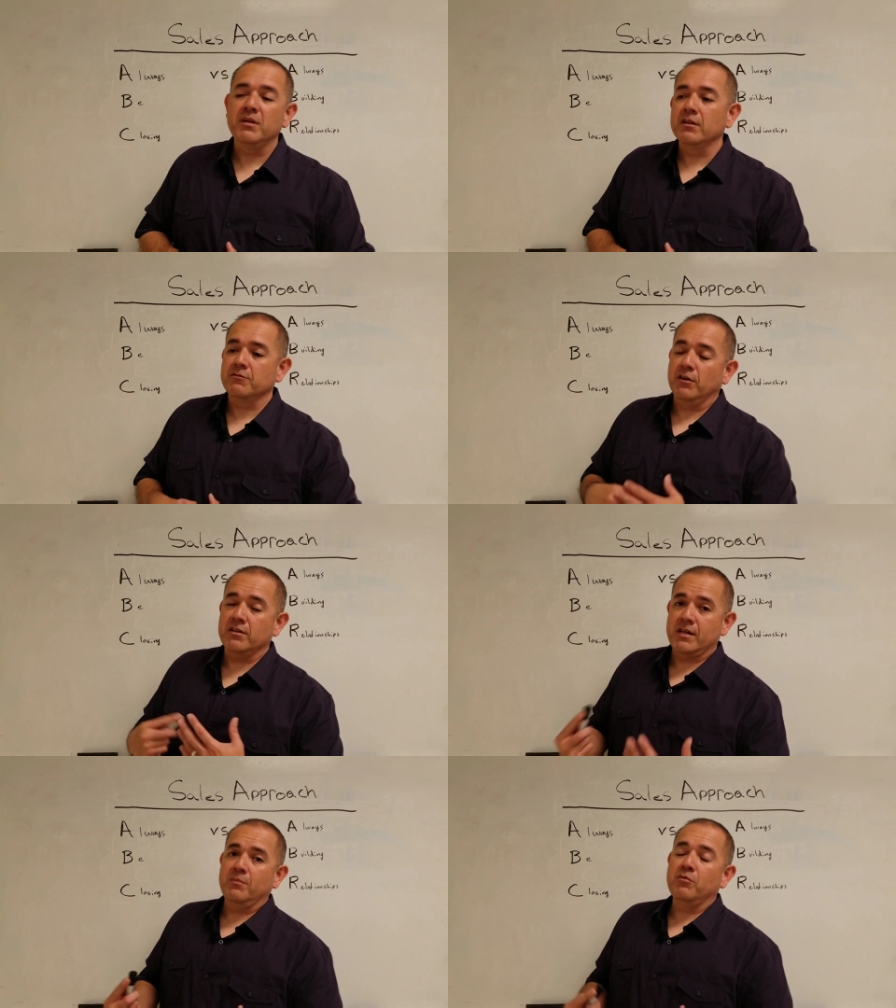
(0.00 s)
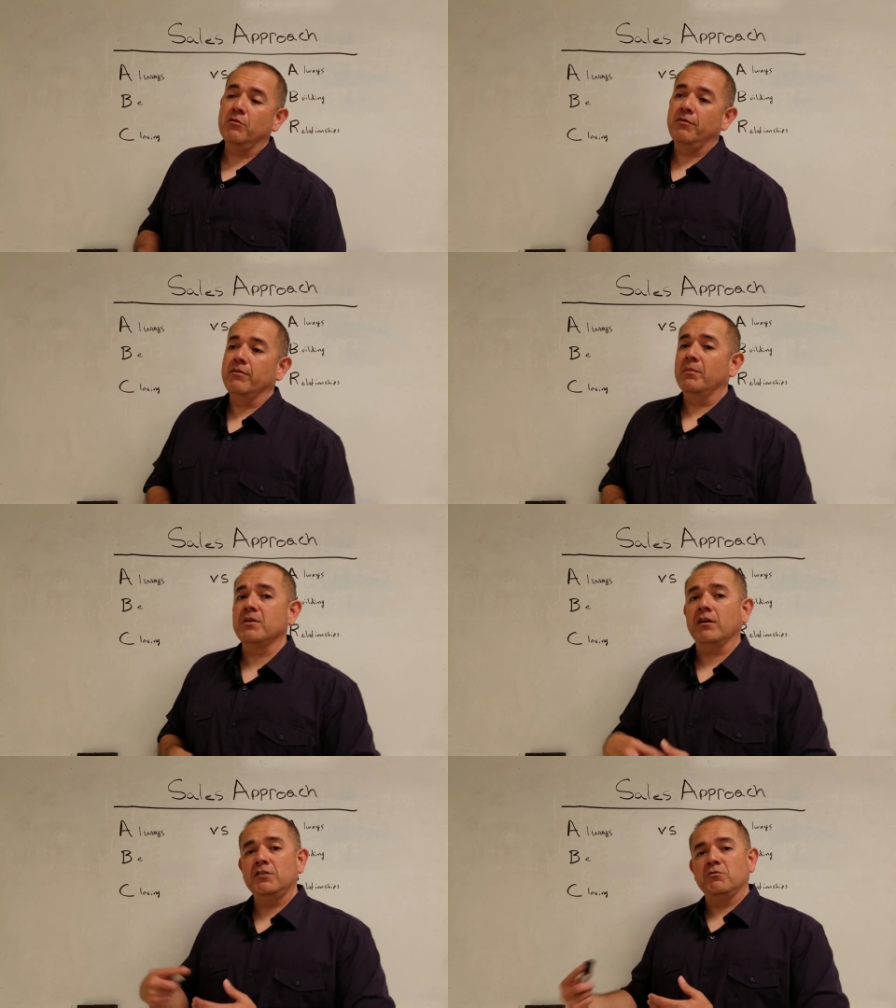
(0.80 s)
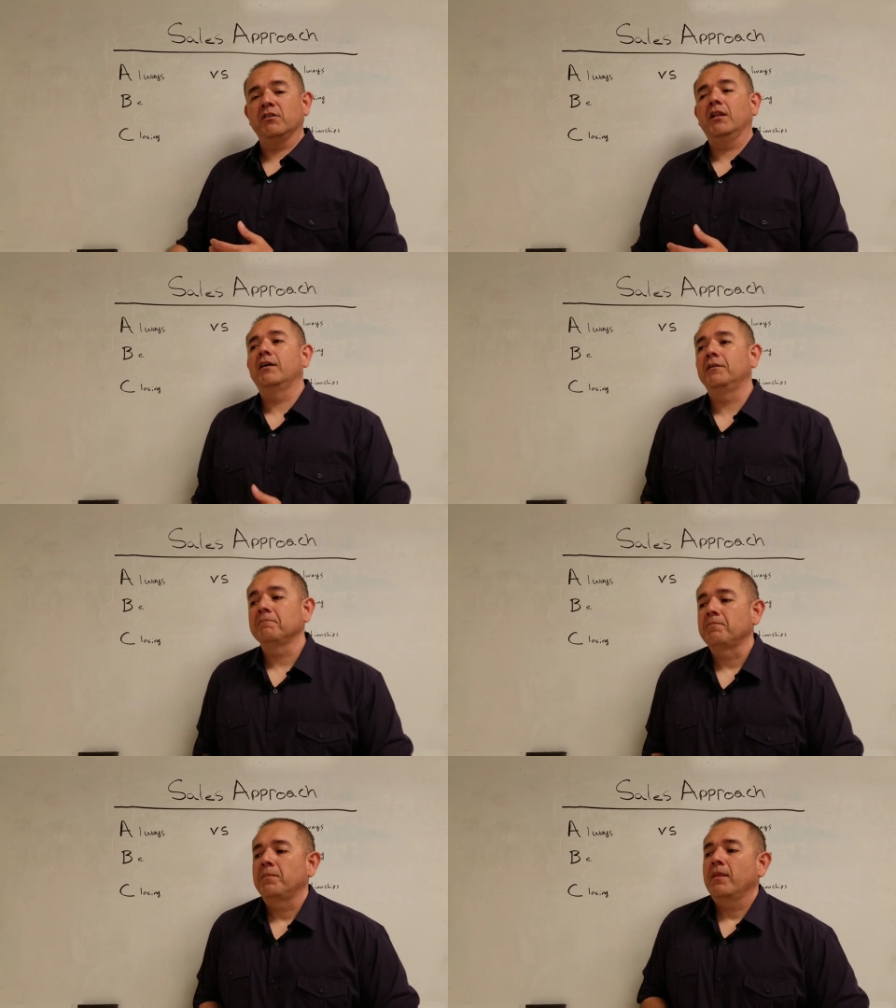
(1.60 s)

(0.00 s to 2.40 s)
Because, for example, if I'm talking to a client